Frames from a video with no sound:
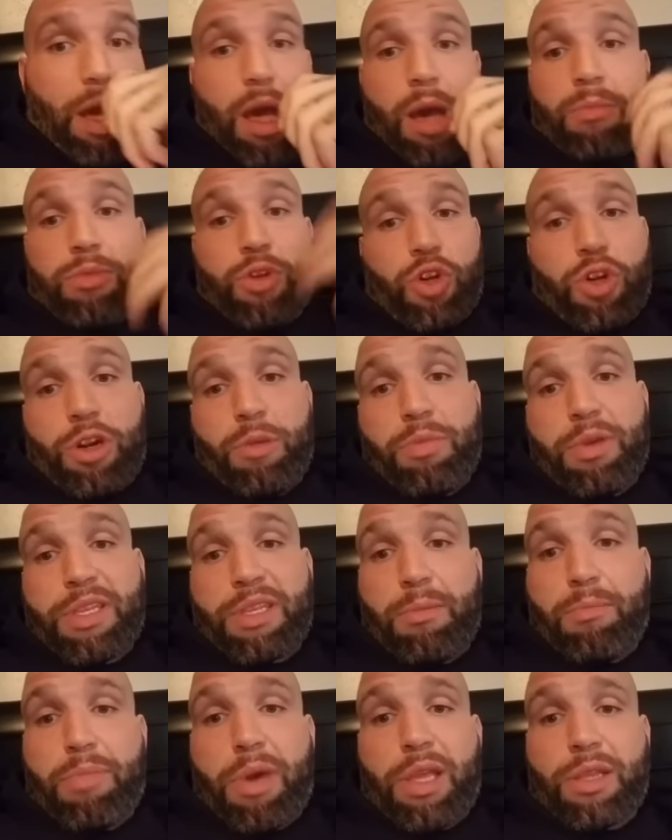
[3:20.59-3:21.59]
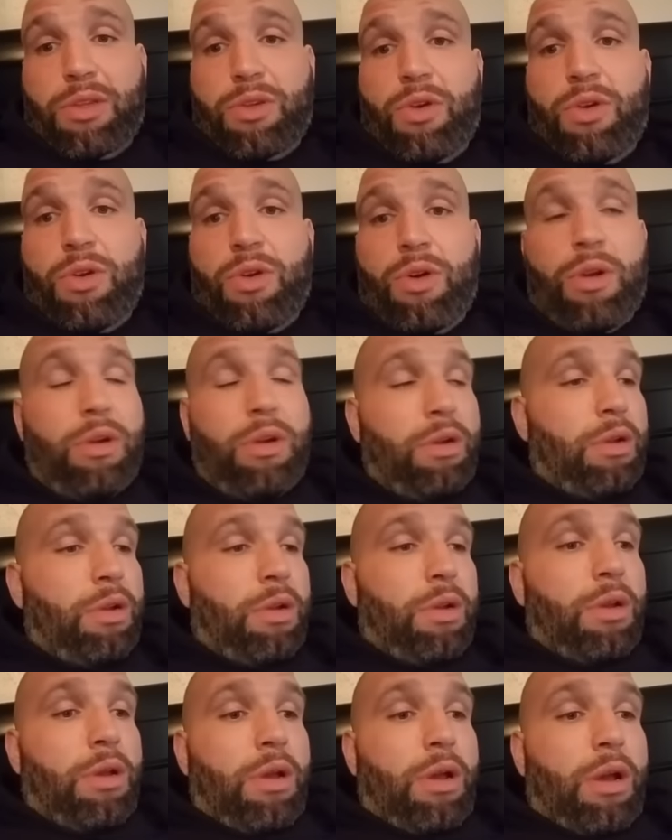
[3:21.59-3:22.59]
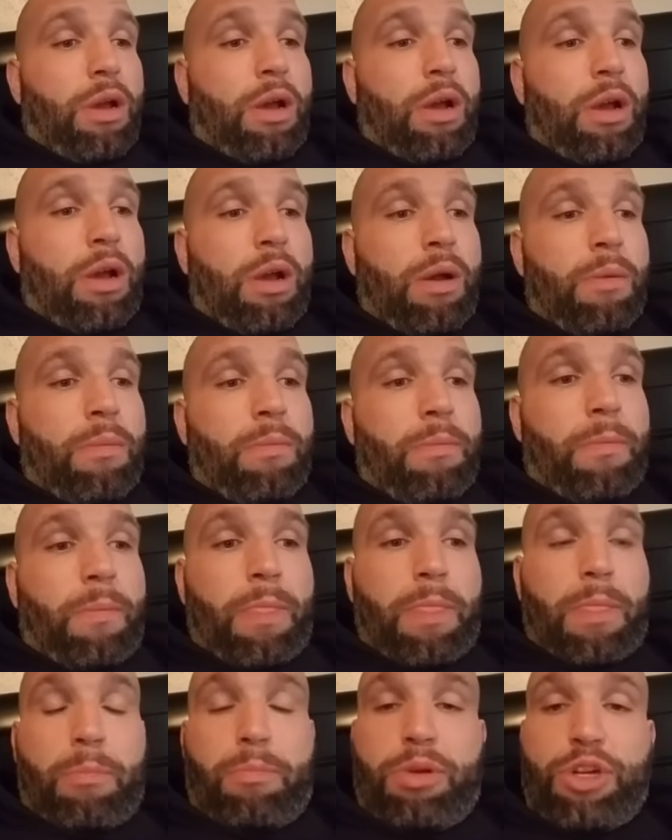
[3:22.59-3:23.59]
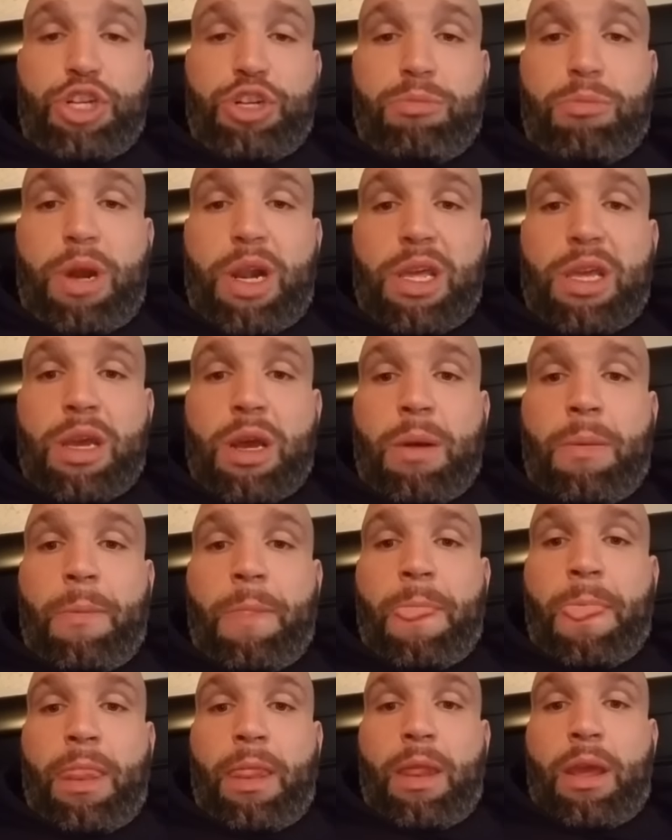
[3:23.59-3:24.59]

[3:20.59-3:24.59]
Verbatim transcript: I'm sure there'll be some bets going on. Um, put your money up.